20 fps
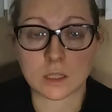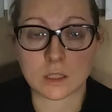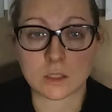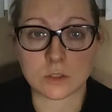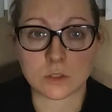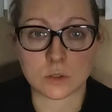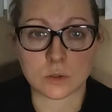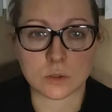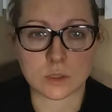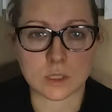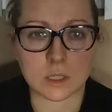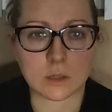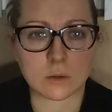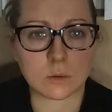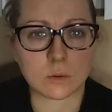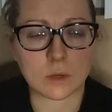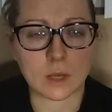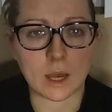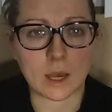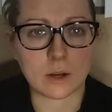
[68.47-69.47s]
And so it's like,
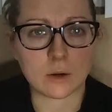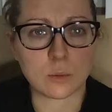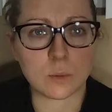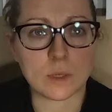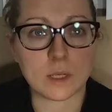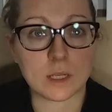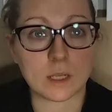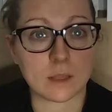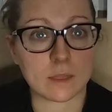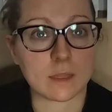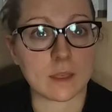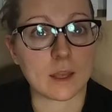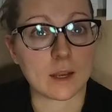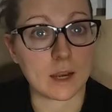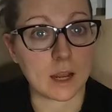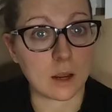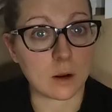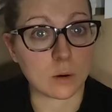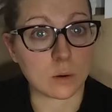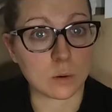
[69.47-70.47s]
well, how do we get that
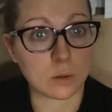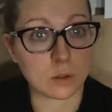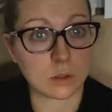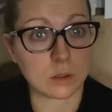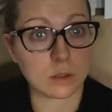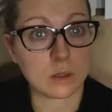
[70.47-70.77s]
out?